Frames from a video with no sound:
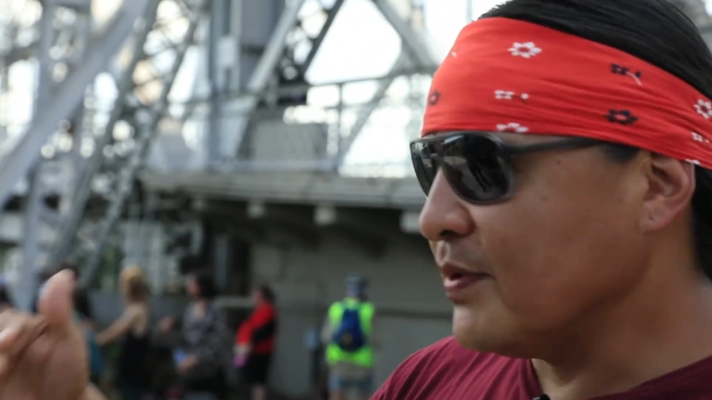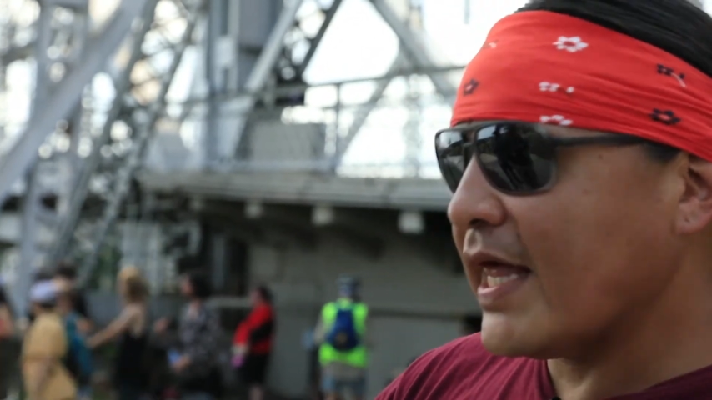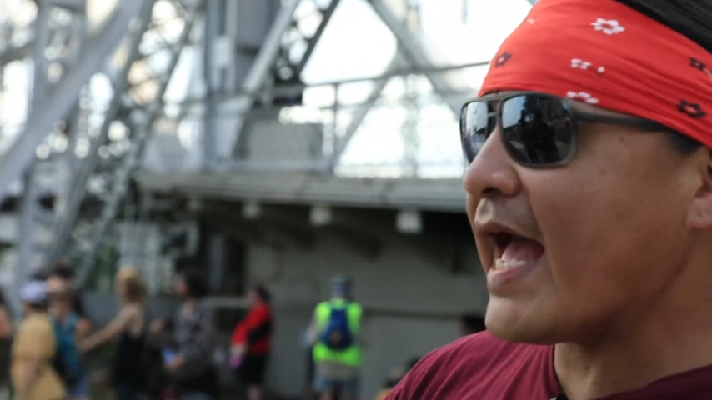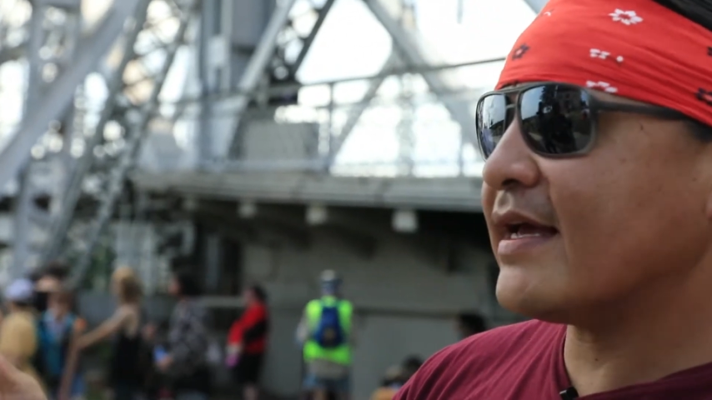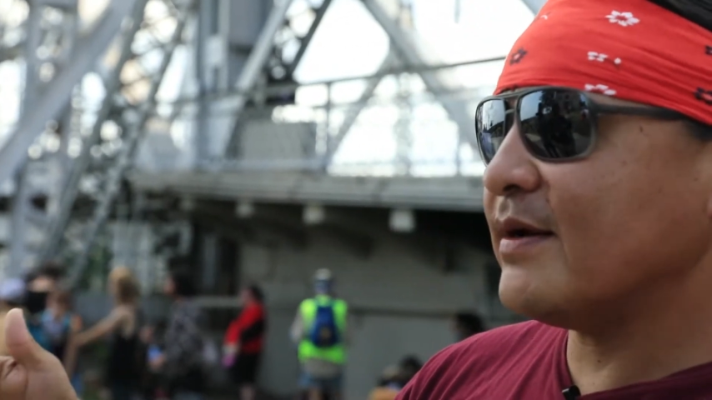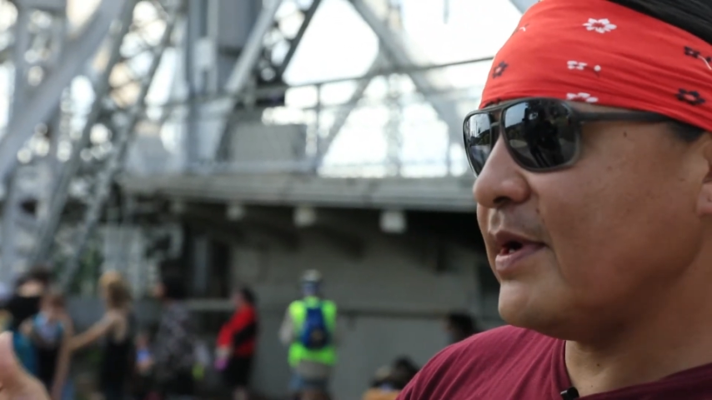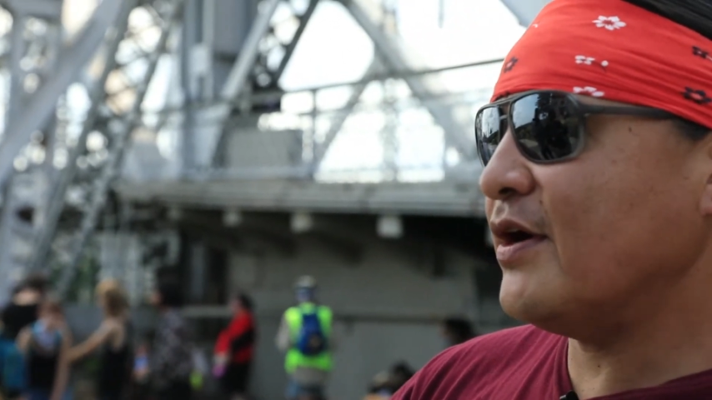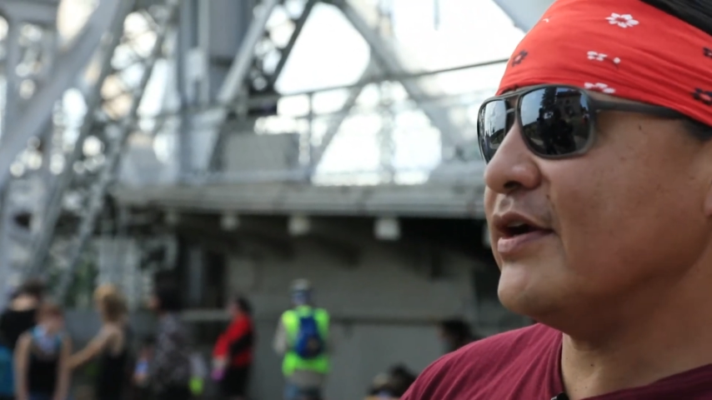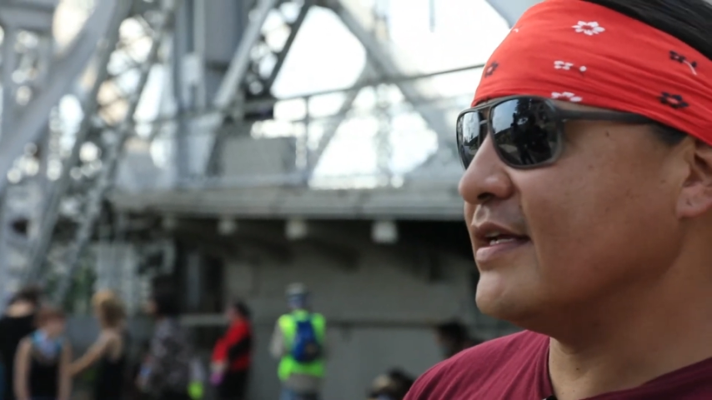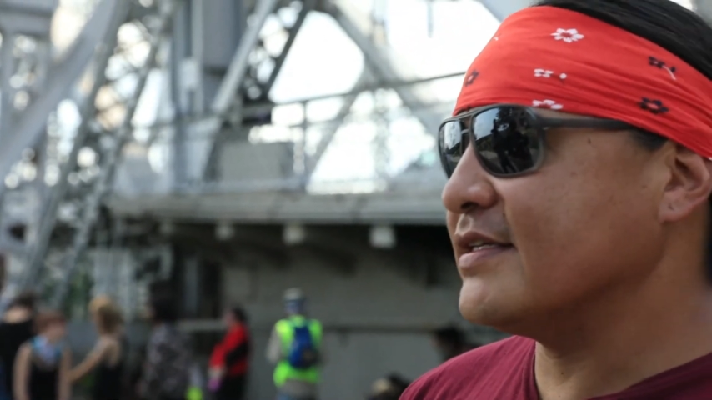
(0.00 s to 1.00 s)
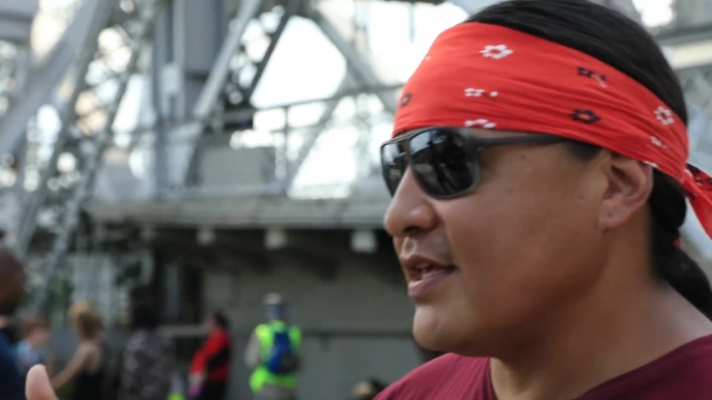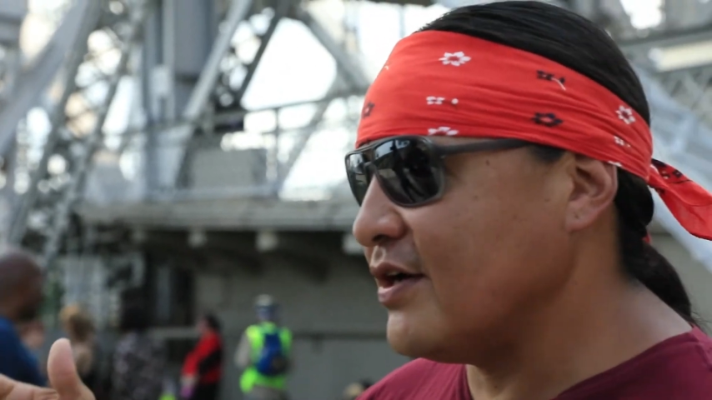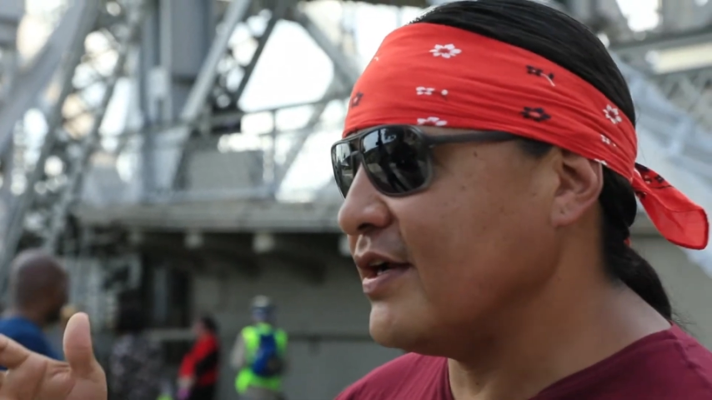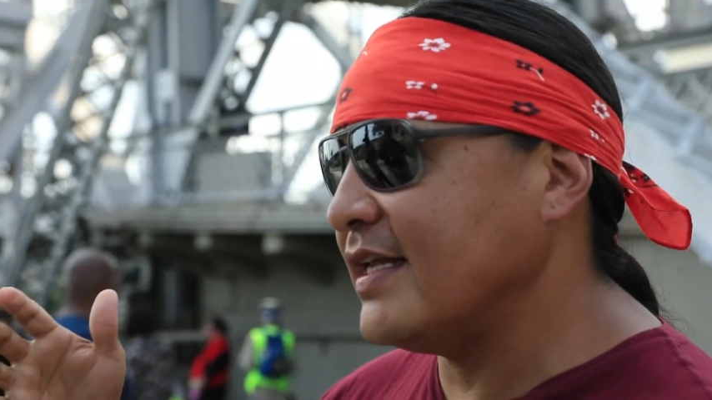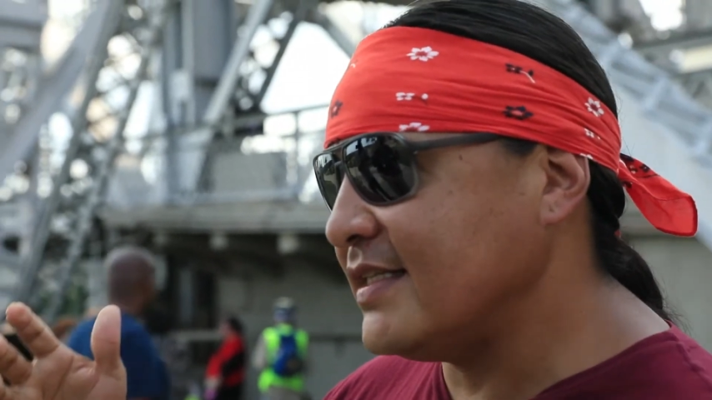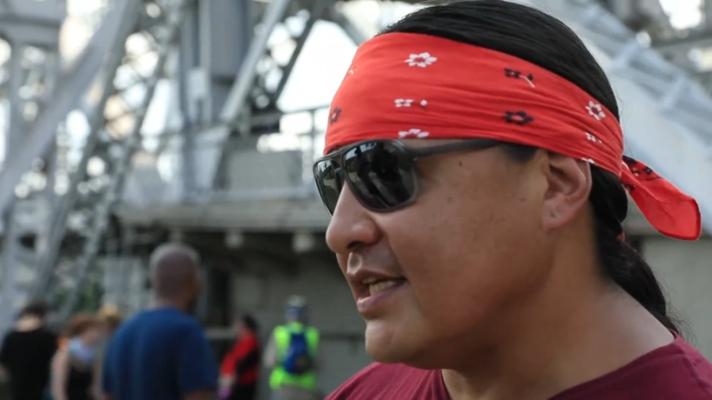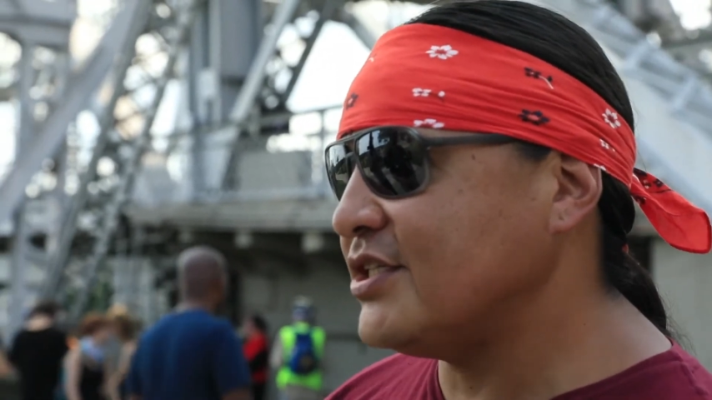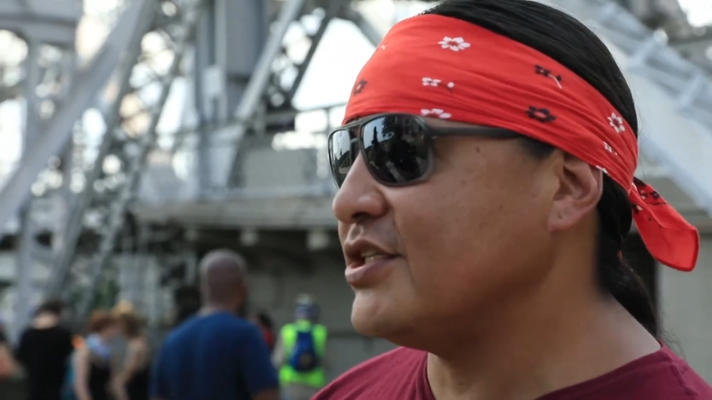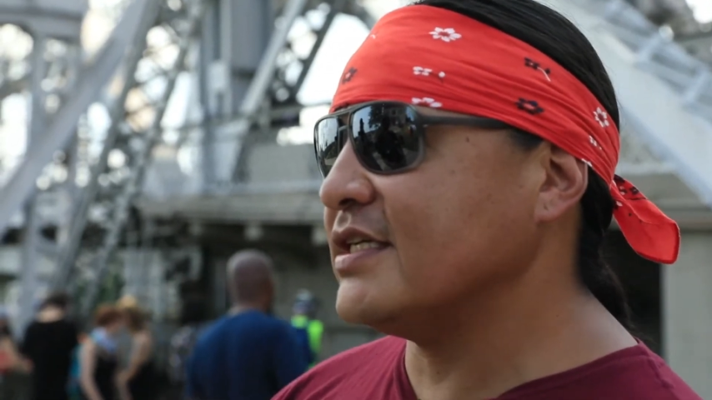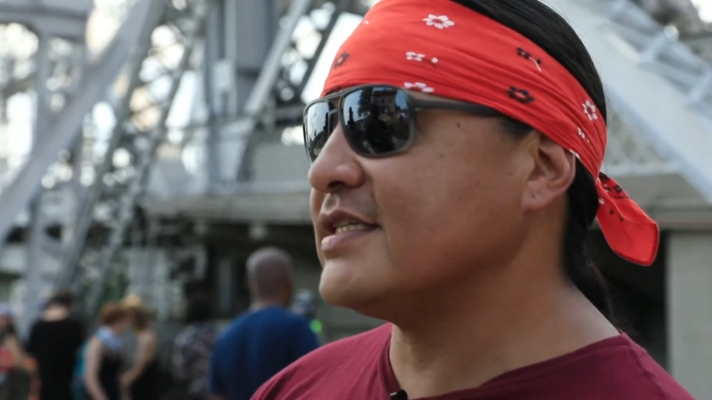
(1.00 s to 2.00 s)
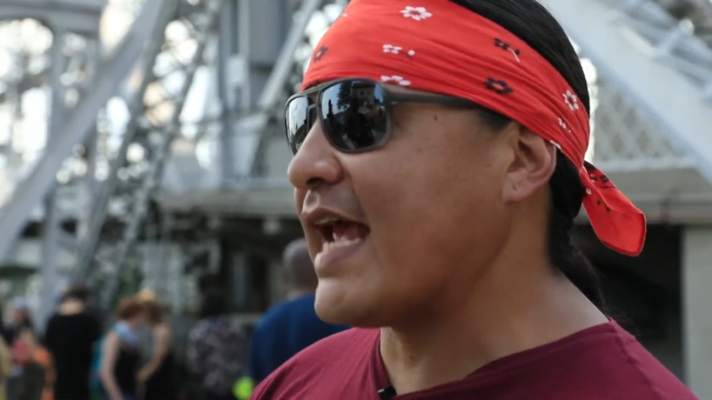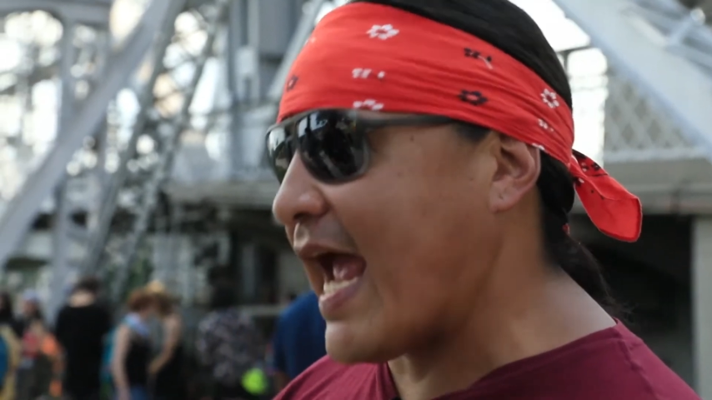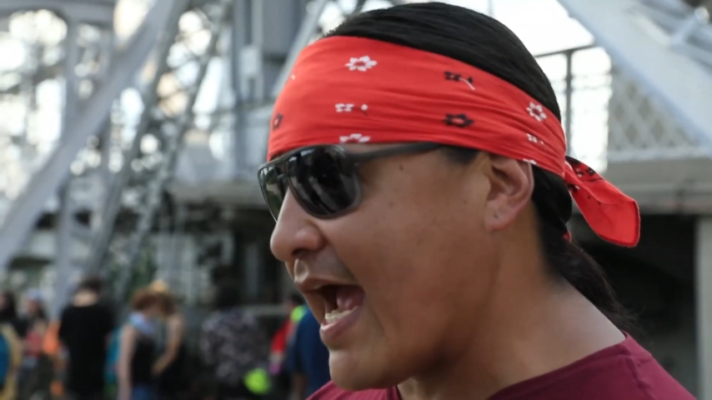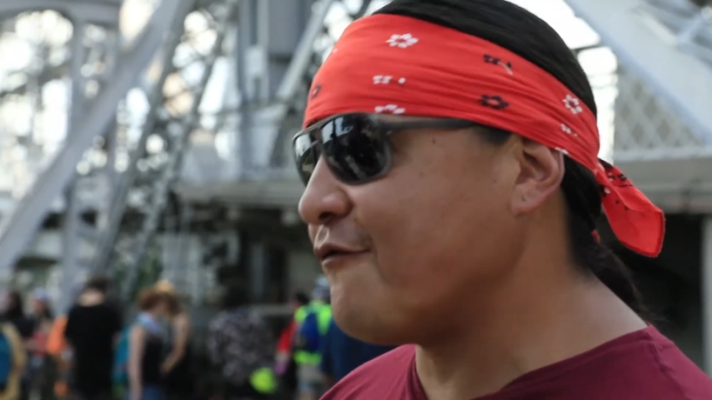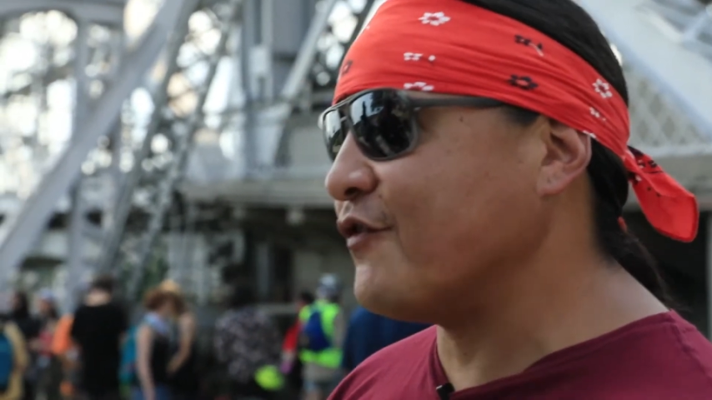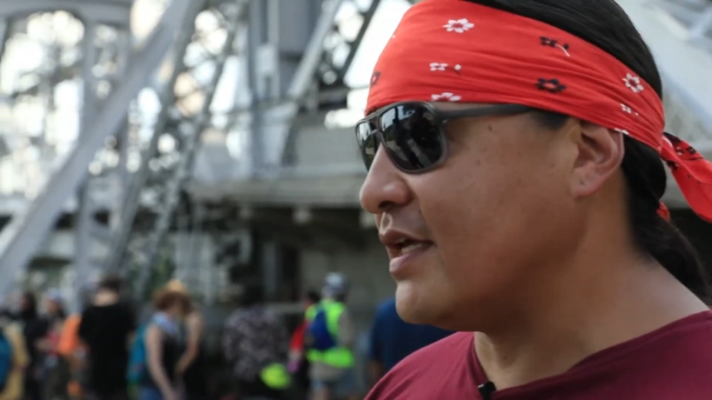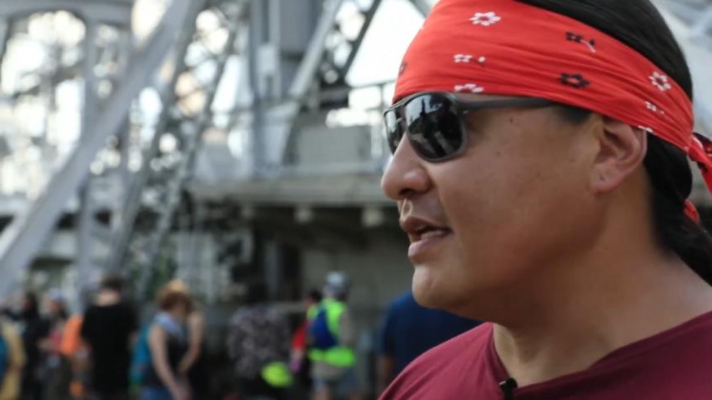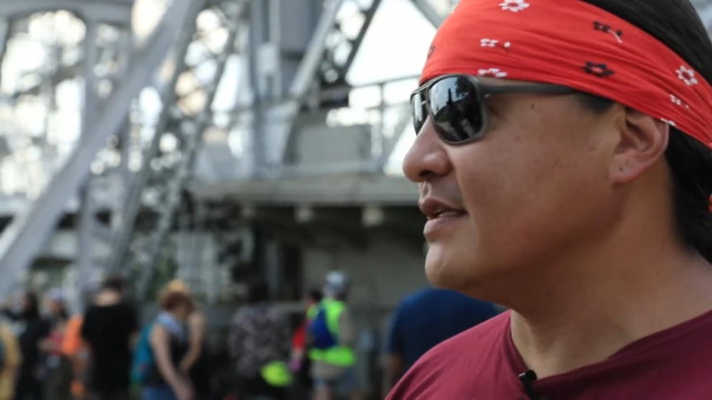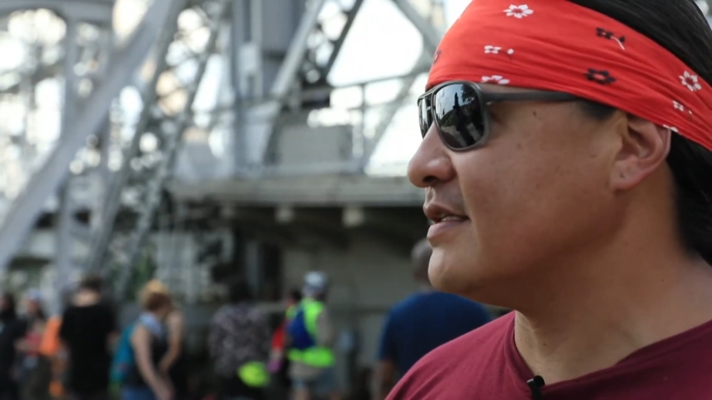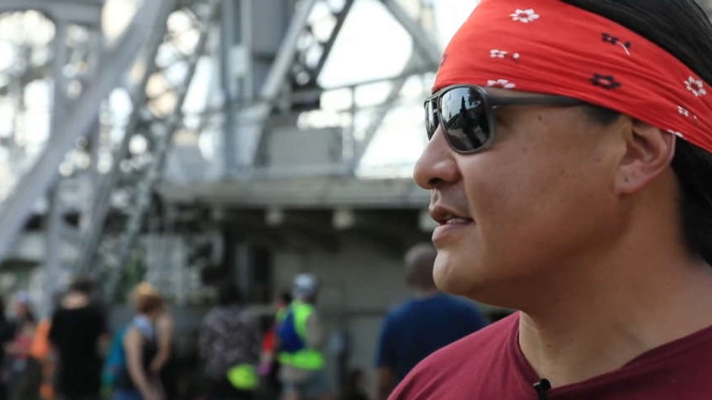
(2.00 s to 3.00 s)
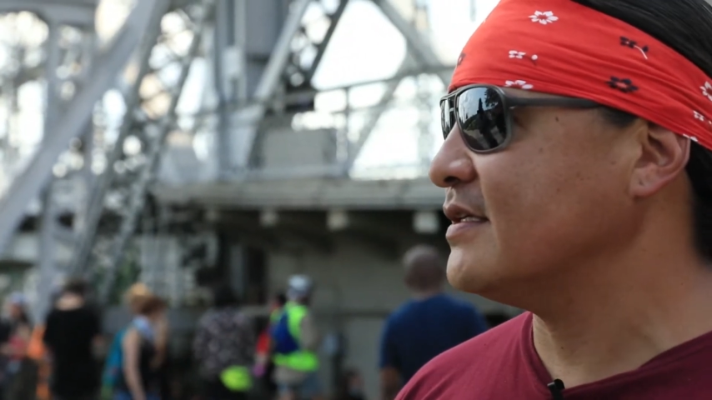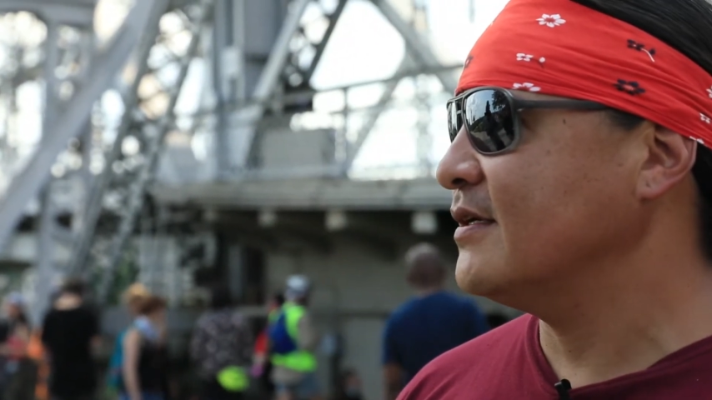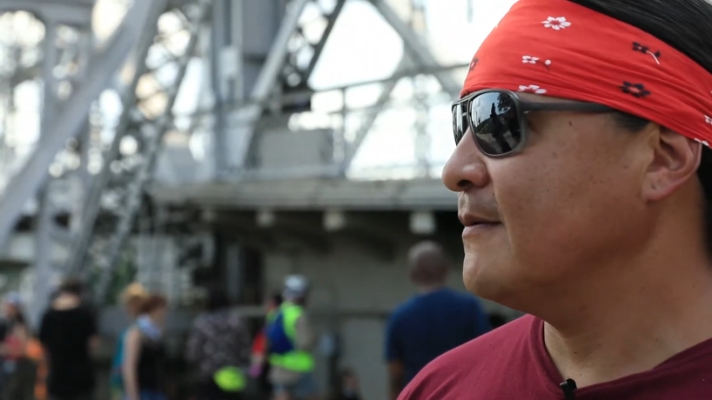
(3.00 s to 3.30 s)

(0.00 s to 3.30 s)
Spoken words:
black Americans, they're indigenous Africans